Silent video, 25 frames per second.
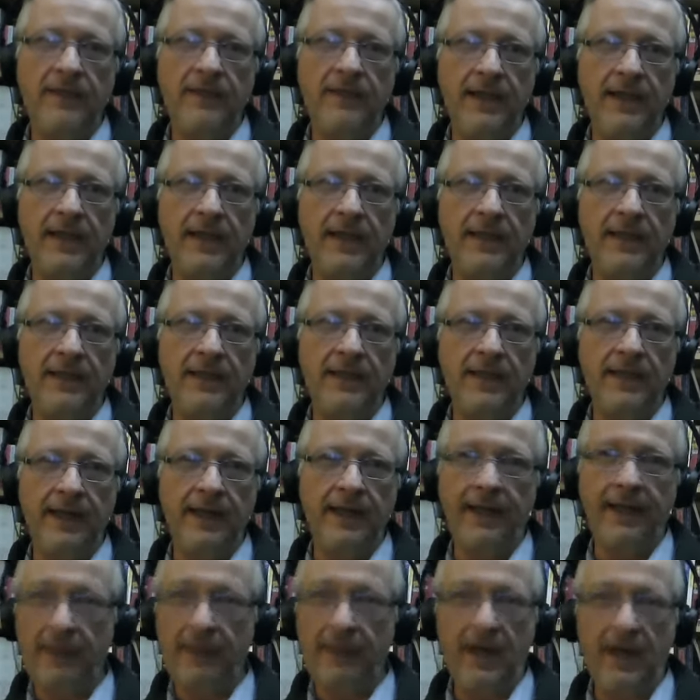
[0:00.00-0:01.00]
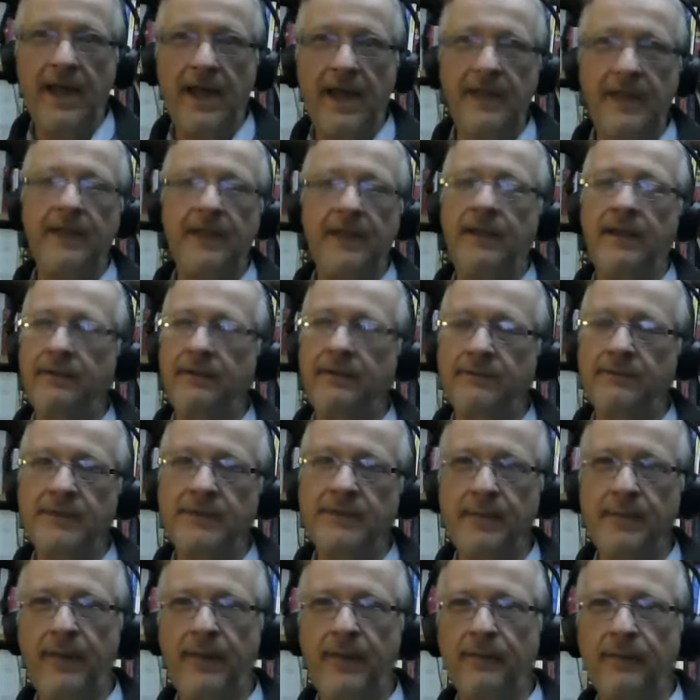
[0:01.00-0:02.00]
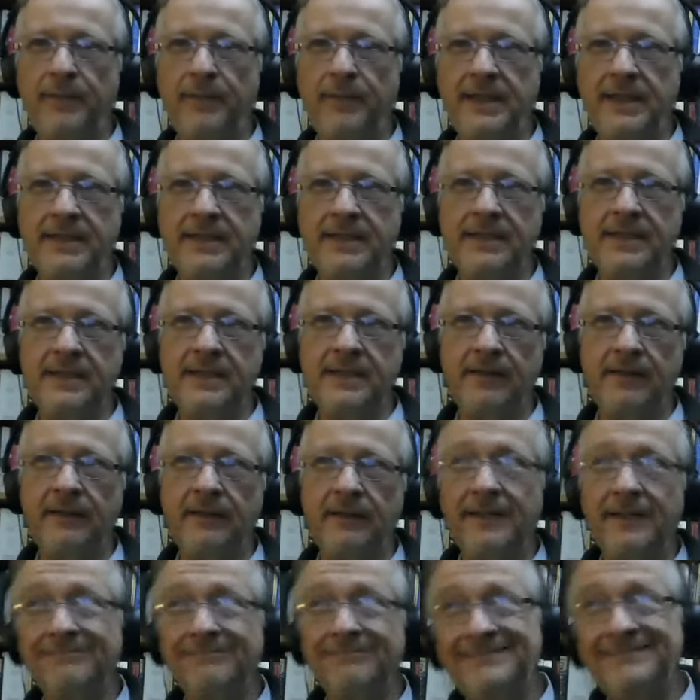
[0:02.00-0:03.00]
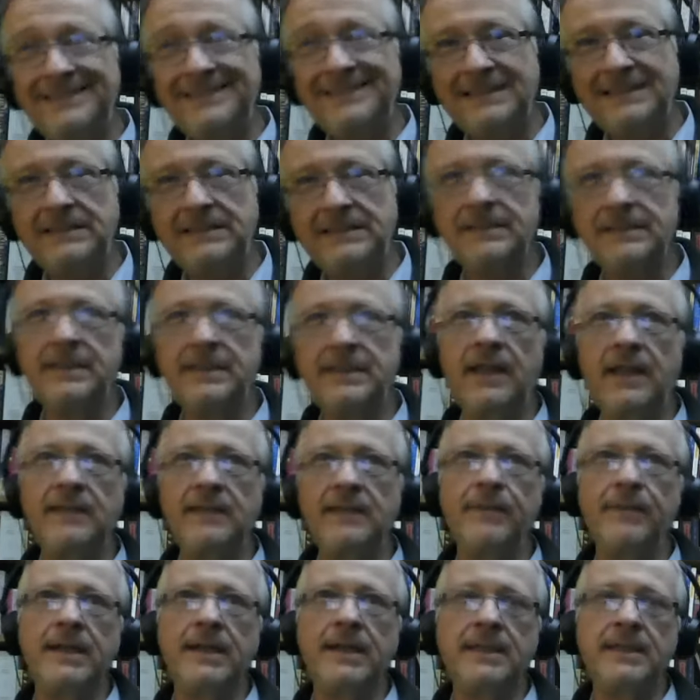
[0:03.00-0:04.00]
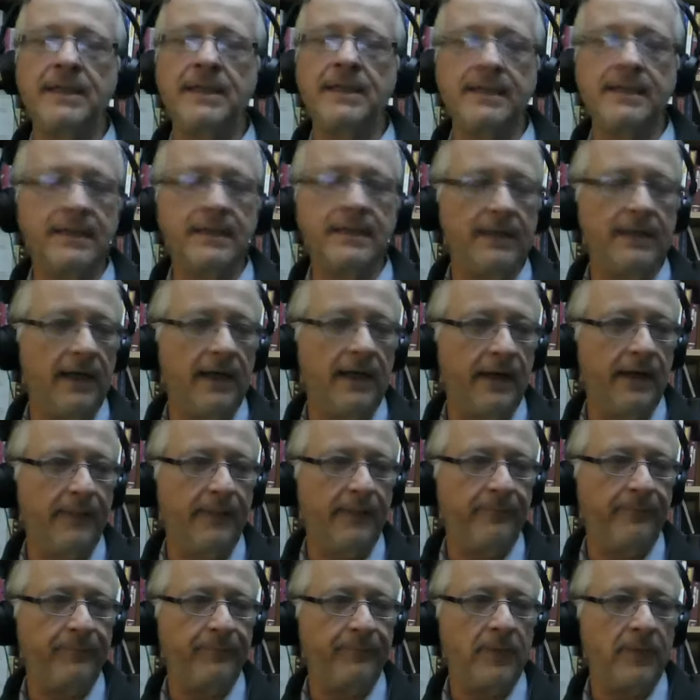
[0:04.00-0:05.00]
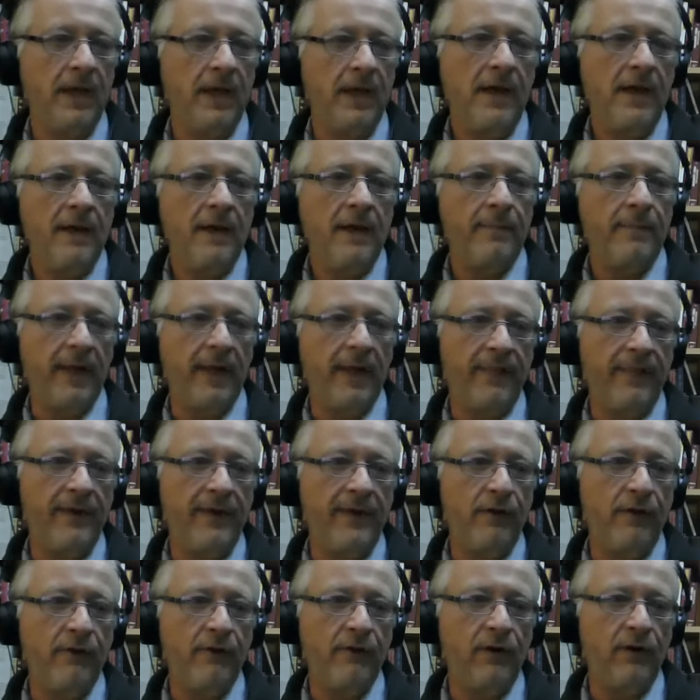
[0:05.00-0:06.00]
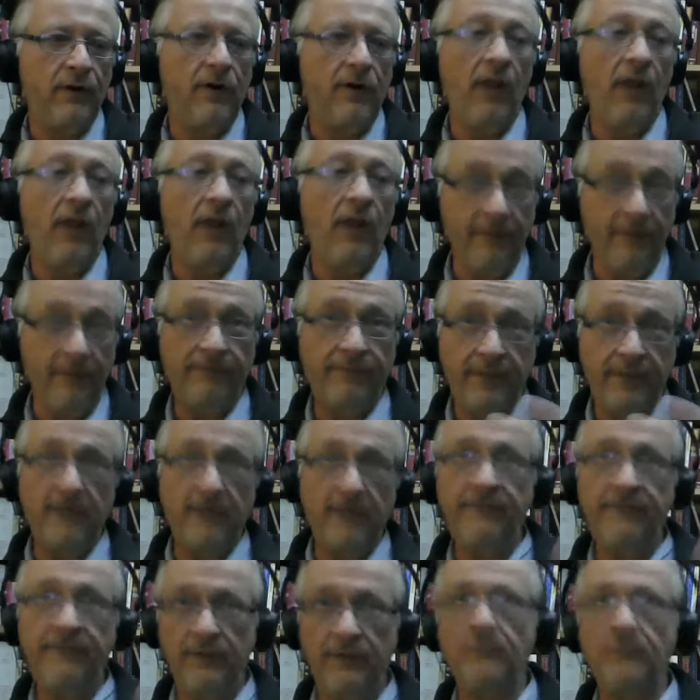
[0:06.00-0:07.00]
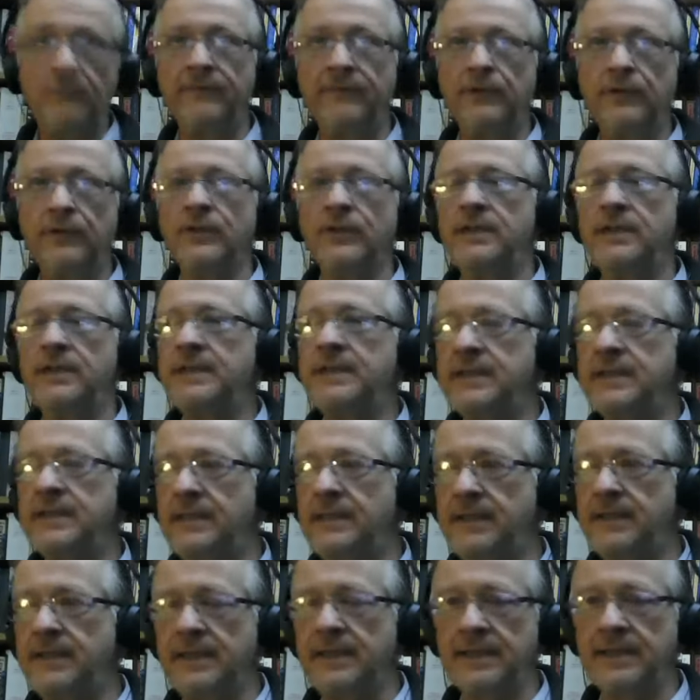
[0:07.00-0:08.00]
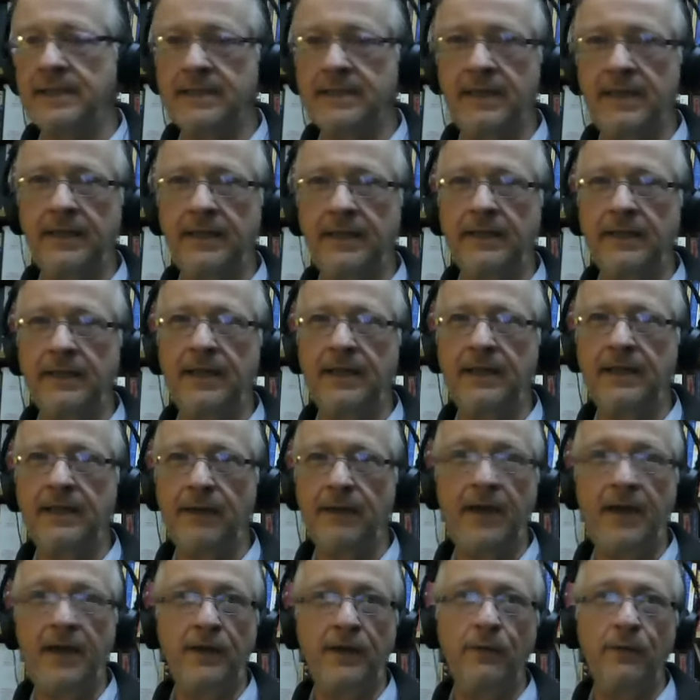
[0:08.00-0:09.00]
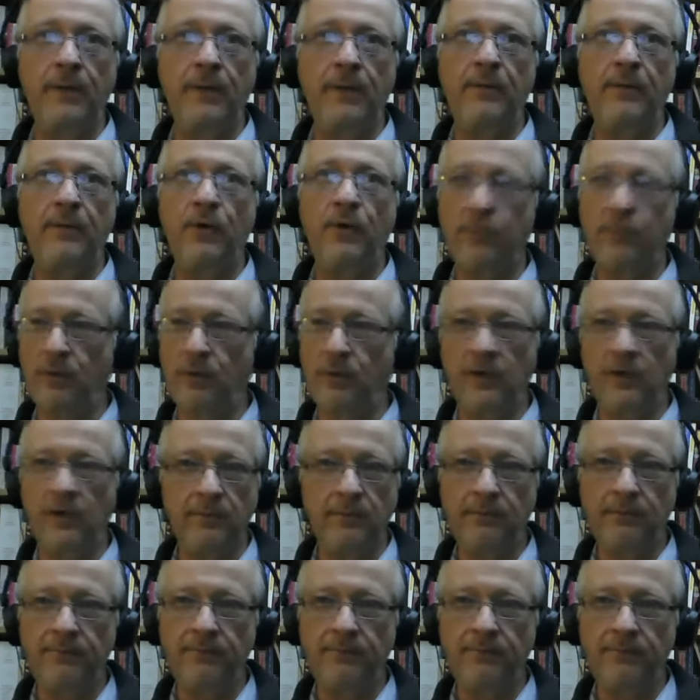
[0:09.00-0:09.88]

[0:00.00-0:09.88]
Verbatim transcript: uh, that that I like, and some other pieces that are like, eh, it's not to my taste. Um, but I think overall, of the film versions and things that, that I know we both were